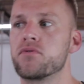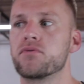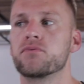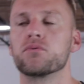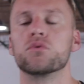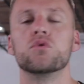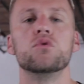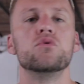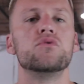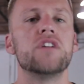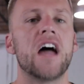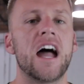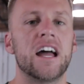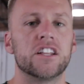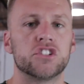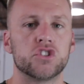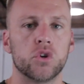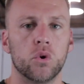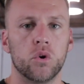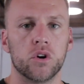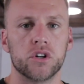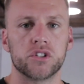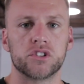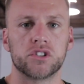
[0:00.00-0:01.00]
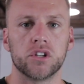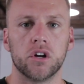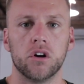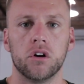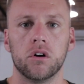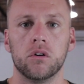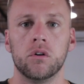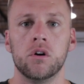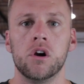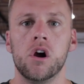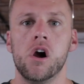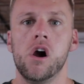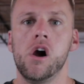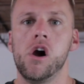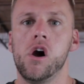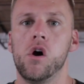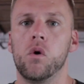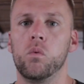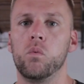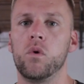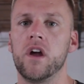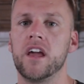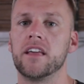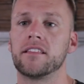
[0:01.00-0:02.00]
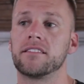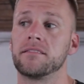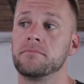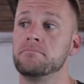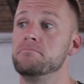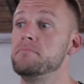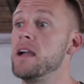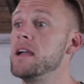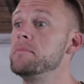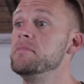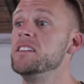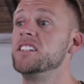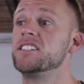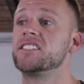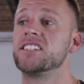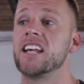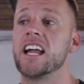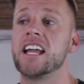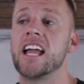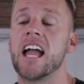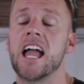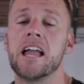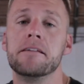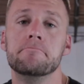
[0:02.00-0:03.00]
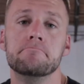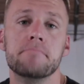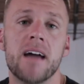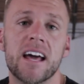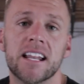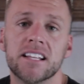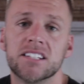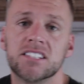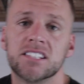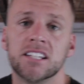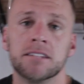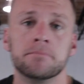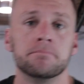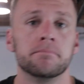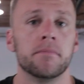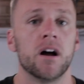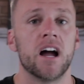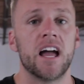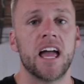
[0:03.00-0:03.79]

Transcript: through that torso with maybe say a medicine